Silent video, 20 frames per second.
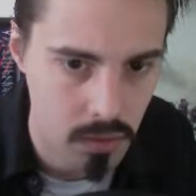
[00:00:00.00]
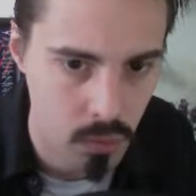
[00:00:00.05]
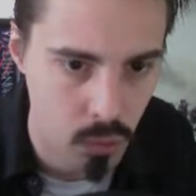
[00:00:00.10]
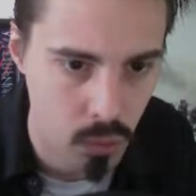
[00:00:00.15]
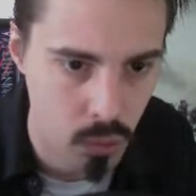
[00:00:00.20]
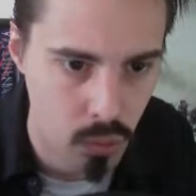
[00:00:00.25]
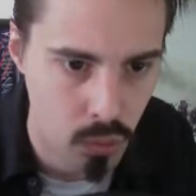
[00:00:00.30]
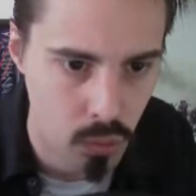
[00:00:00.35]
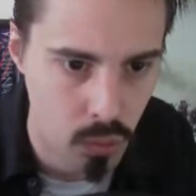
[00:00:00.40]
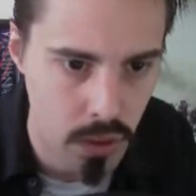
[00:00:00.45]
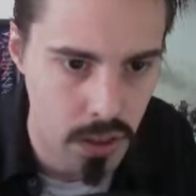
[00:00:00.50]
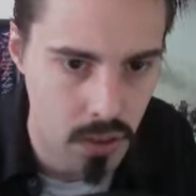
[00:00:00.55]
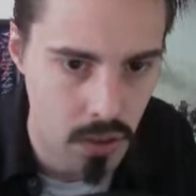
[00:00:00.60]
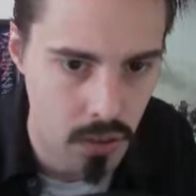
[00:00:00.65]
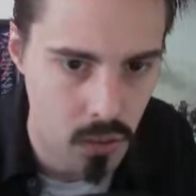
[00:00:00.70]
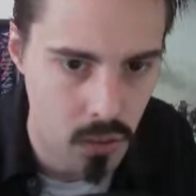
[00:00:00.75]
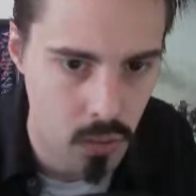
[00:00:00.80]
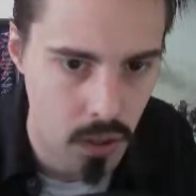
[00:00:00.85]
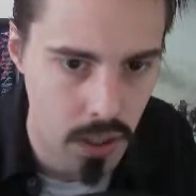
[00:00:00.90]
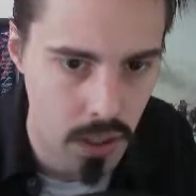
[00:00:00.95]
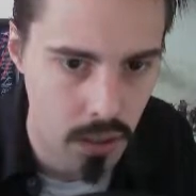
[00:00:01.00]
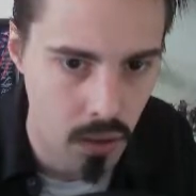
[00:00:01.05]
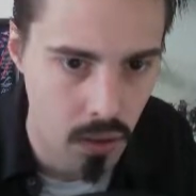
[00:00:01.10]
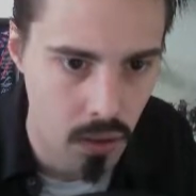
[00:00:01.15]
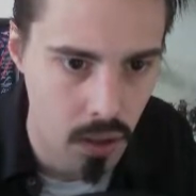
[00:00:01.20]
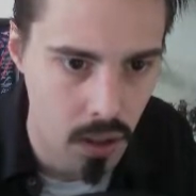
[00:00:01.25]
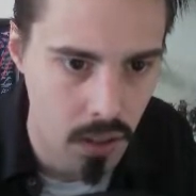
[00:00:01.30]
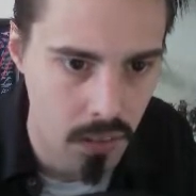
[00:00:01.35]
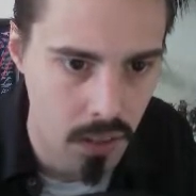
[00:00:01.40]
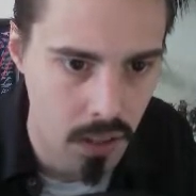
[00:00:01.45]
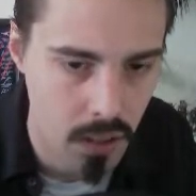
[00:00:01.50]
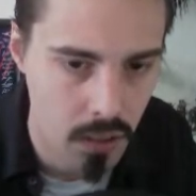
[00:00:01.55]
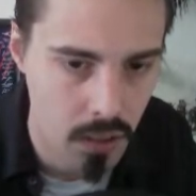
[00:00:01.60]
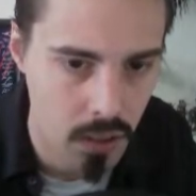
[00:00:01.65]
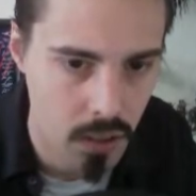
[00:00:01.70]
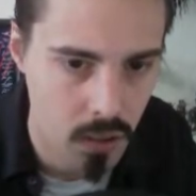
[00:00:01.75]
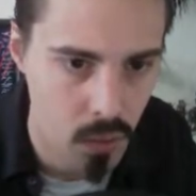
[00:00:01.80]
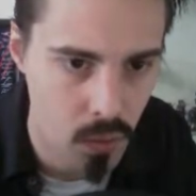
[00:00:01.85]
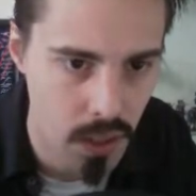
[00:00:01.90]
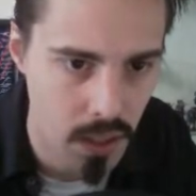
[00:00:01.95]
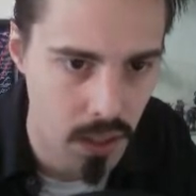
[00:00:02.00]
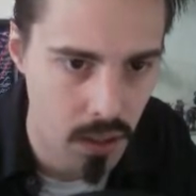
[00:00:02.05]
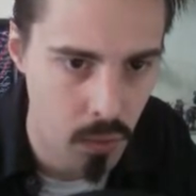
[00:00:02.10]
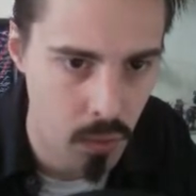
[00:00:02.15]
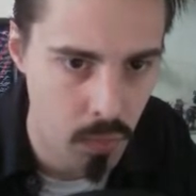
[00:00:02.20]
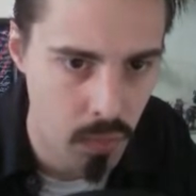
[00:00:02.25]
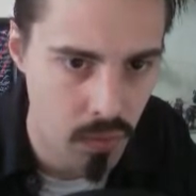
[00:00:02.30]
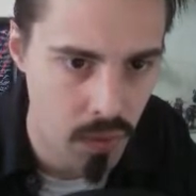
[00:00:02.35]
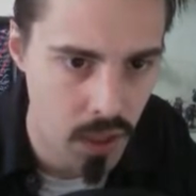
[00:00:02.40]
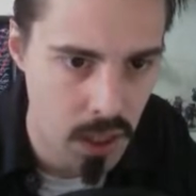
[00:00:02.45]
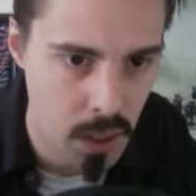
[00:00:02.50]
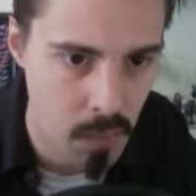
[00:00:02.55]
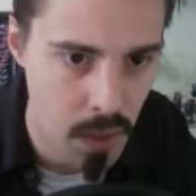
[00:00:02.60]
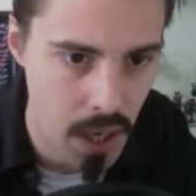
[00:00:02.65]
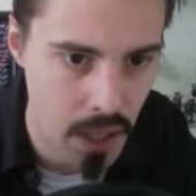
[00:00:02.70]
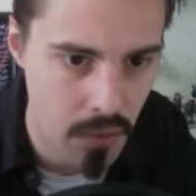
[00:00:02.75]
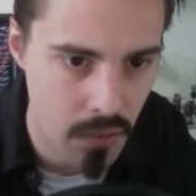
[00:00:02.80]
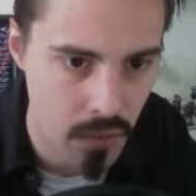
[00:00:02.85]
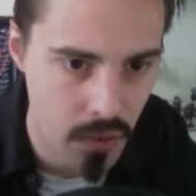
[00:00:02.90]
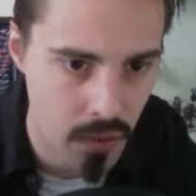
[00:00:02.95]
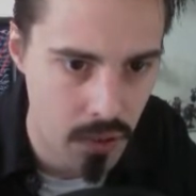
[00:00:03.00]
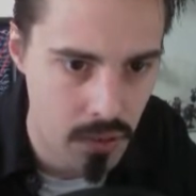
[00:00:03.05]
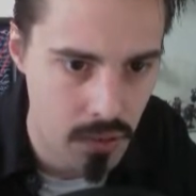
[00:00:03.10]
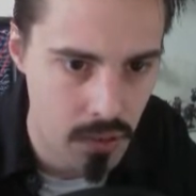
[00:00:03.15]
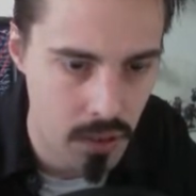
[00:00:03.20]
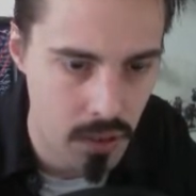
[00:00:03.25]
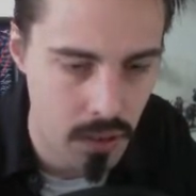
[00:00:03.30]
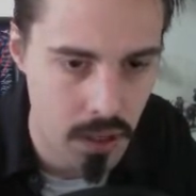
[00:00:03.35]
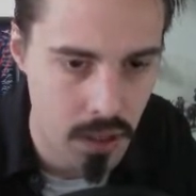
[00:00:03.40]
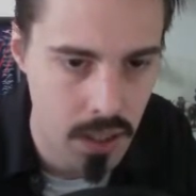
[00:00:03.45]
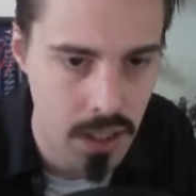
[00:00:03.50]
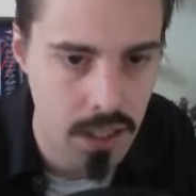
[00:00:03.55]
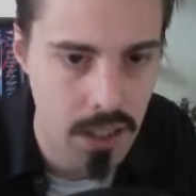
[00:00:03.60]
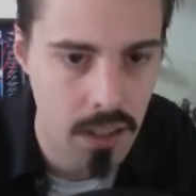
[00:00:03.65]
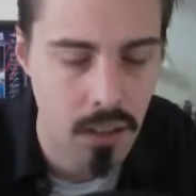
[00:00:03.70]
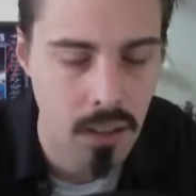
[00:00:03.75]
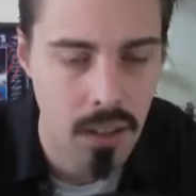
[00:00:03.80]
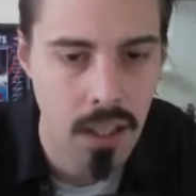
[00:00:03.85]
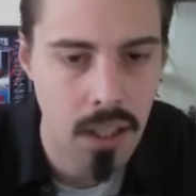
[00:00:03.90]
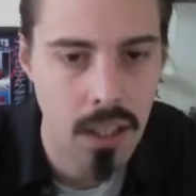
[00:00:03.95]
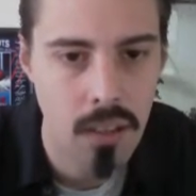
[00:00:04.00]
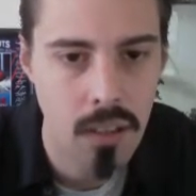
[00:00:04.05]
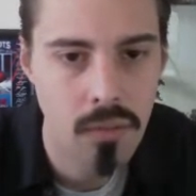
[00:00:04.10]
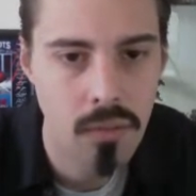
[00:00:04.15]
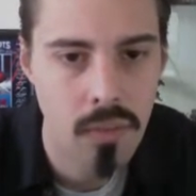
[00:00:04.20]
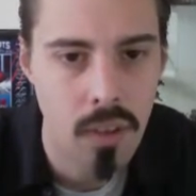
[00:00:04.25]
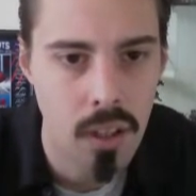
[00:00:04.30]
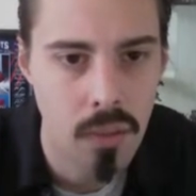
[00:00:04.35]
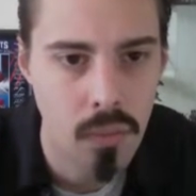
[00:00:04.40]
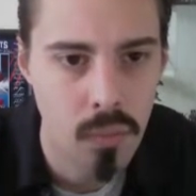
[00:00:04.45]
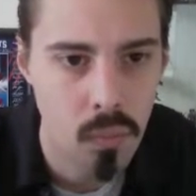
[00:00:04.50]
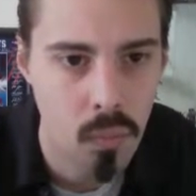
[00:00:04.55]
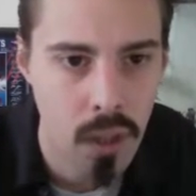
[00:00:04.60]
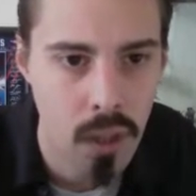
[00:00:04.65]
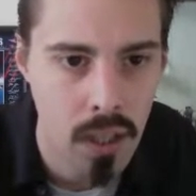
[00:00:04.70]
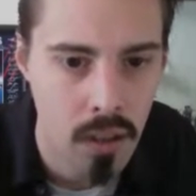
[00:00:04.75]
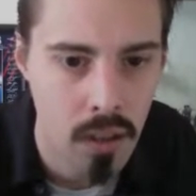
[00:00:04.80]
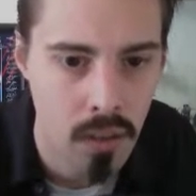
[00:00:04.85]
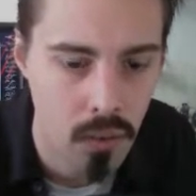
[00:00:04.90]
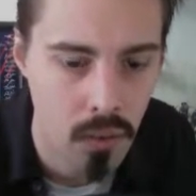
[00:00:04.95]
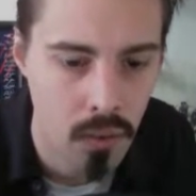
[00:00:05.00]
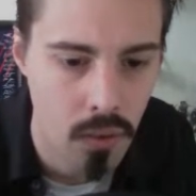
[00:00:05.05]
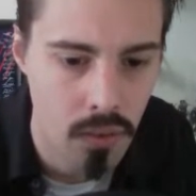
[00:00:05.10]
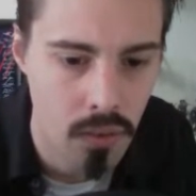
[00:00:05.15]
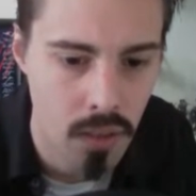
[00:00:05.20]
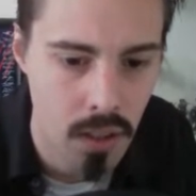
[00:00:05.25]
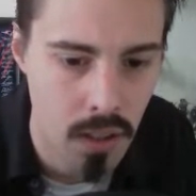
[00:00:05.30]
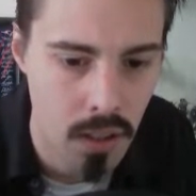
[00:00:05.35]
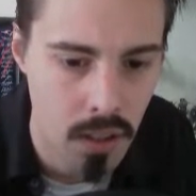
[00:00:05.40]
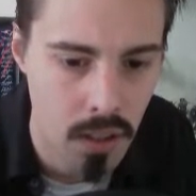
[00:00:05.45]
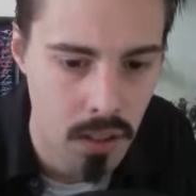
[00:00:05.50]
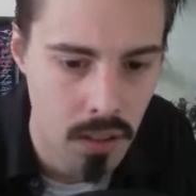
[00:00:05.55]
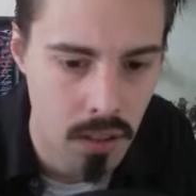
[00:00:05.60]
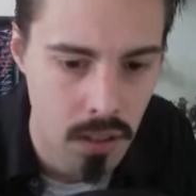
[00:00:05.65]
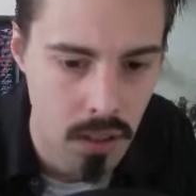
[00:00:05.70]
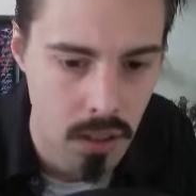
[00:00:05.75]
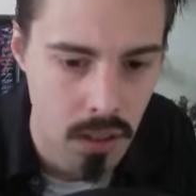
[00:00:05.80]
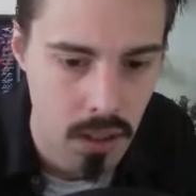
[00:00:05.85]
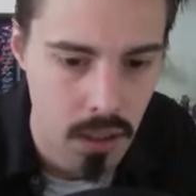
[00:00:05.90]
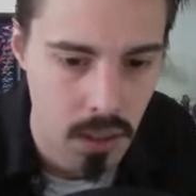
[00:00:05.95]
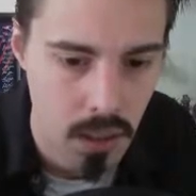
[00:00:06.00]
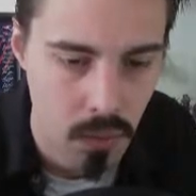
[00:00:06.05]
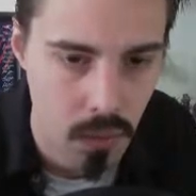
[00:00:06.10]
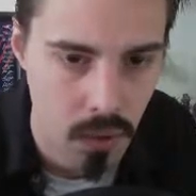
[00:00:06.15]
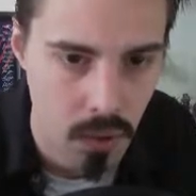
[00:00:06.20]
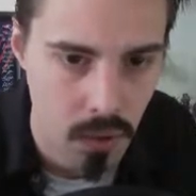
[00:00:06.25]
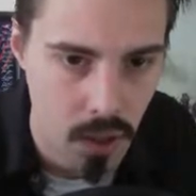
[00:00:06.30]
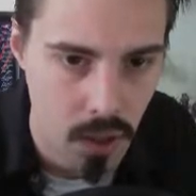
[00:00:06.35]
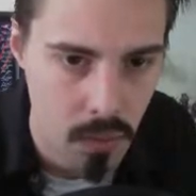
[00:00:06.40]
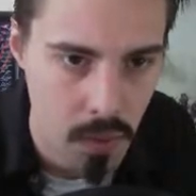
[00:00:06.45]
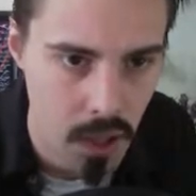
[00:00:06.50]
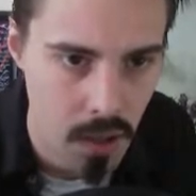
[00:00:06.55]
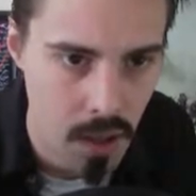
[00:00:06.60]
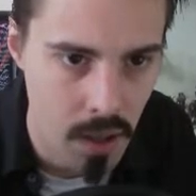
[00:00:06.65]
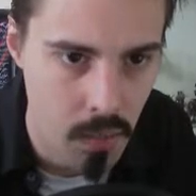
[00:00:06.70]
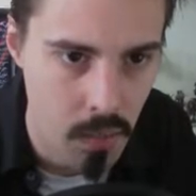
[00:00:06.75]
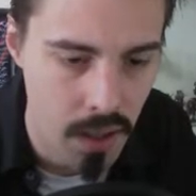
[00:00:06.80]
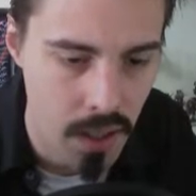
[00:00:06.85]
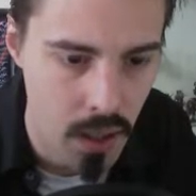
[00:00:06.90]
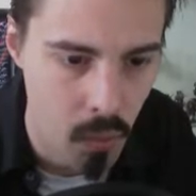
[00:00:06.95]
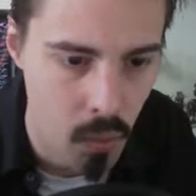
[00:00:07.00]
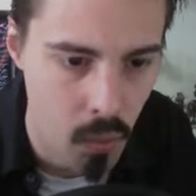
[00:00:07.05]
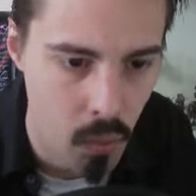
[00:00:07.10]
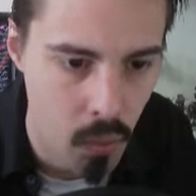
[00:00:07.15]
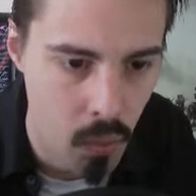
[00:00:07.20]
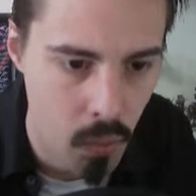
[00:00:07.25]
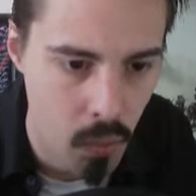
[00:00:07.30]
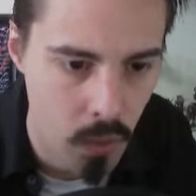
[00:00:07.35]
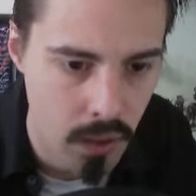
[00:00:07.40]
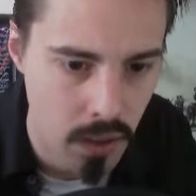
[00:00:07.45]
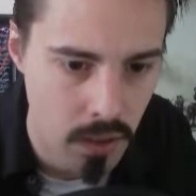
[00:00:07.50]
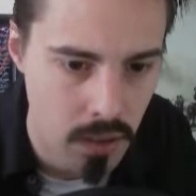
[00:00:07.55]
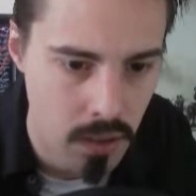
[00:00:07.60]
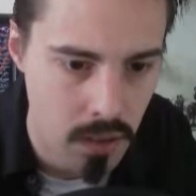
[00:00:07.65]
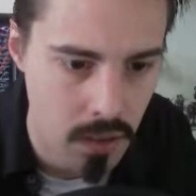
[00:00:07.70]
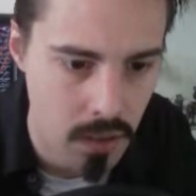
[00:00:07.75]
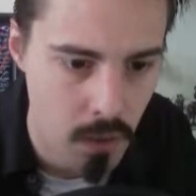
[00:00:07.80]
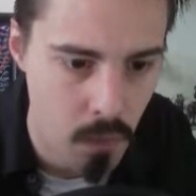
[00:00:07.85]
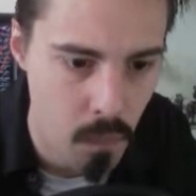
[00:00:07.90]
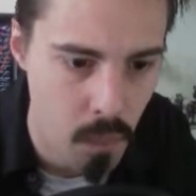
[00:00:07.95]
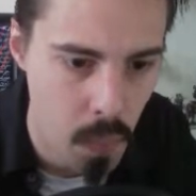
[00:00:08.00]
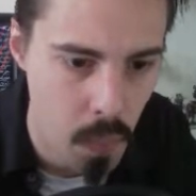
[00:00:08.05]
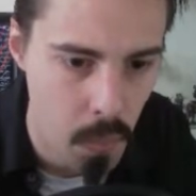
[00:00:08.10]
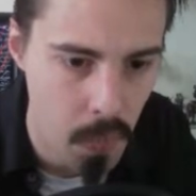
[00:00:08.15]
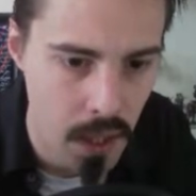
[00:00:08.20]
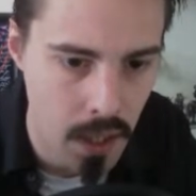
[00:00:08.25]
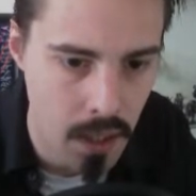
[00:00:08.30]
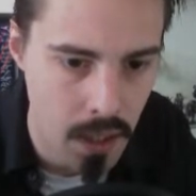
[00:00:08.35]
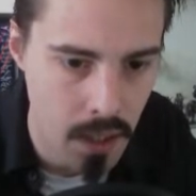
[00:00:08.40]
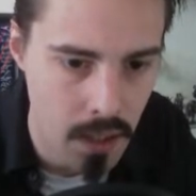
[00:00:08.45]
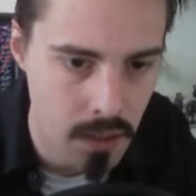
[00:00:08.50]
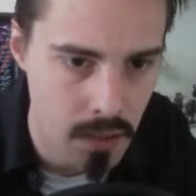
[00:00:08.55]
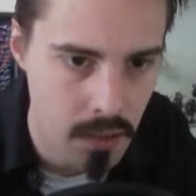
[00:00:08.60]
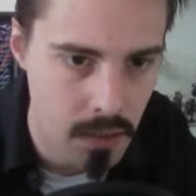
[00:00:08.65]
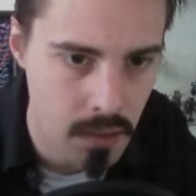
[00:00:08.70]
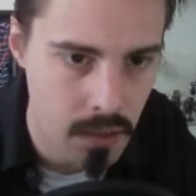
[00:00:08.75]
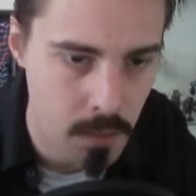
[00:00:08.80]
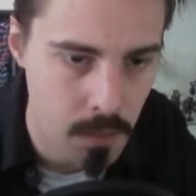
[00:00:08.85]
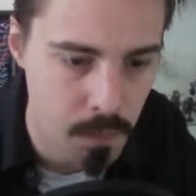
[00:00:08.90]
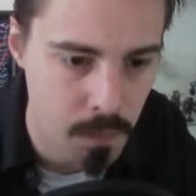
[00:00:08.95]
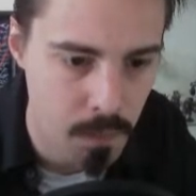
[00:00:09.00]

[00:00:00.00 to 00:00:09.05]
Ooh, it does quite a lot. I think a critical hit could be really bad for us. Okay, right. We're not gonna muck around with that. What we will do is,